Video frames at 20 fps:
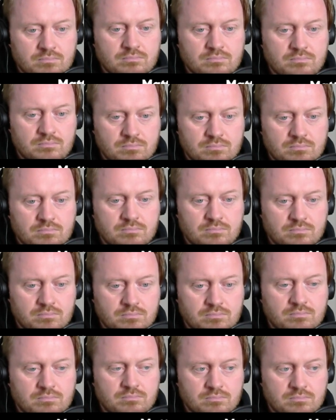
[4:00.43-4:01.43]

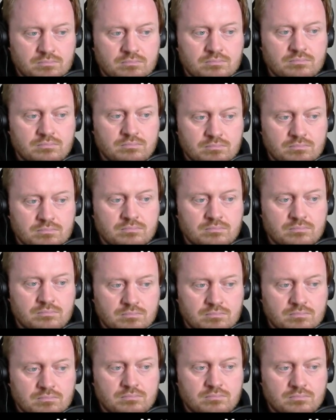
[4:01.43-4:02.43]

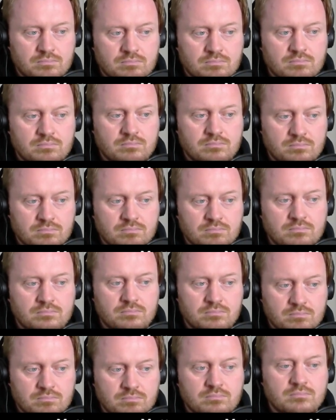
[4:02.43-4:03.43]

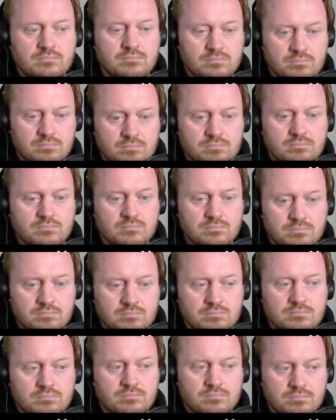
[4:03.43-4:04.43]

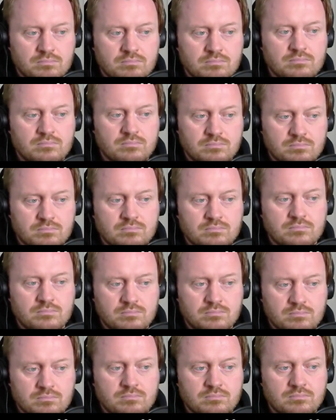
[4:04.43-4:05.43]

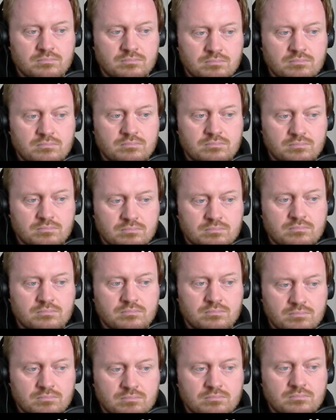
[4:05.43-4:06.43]

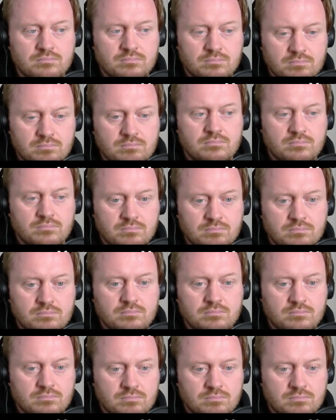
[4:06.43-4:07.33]
(not speaking)